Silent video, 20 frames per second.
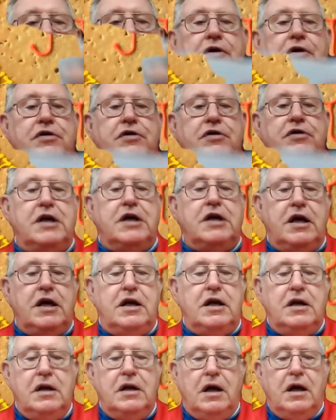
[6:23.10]

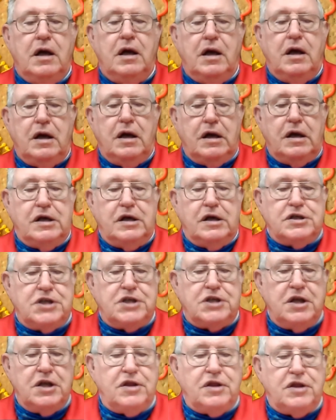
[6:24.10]
13 is
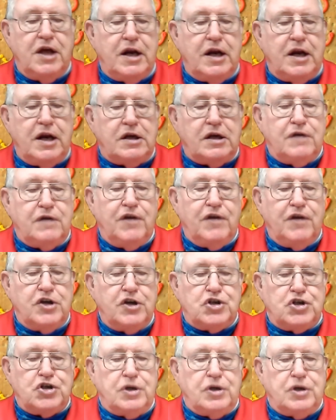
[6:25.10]
synthetic
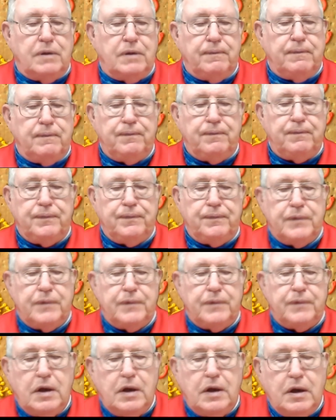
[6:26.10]
division.
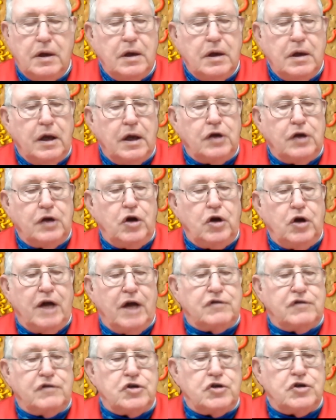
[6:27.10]
And you
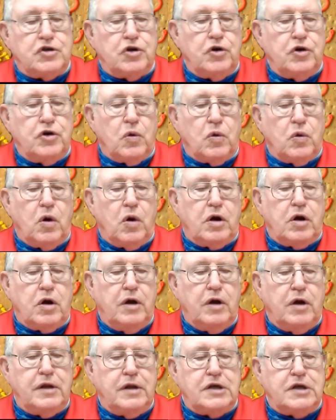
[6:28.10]
have to show your work
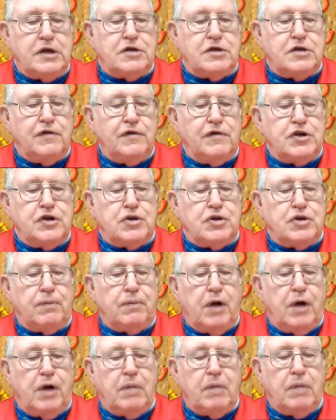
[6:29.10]
on these division
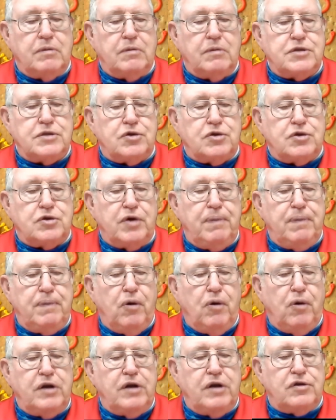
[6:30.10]
problems.
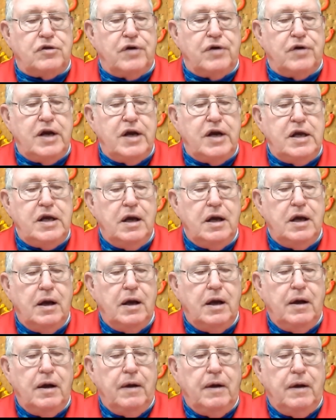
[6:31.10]
3.3,
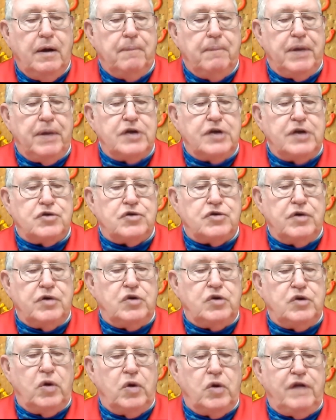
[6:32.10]
page
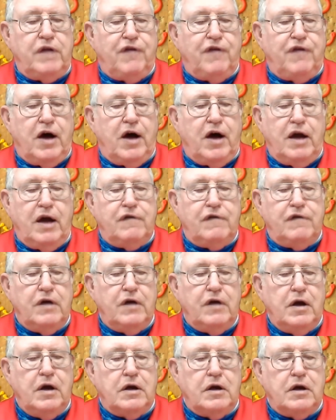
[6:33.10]
325,
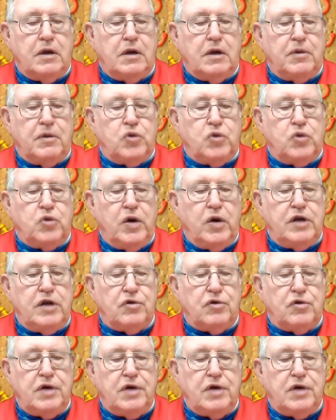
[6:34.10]
number
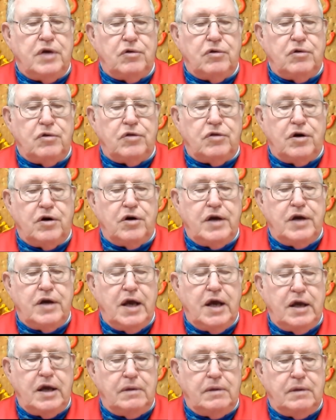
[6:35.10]
23 through
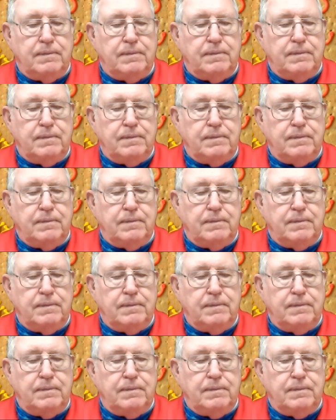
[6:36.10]
38.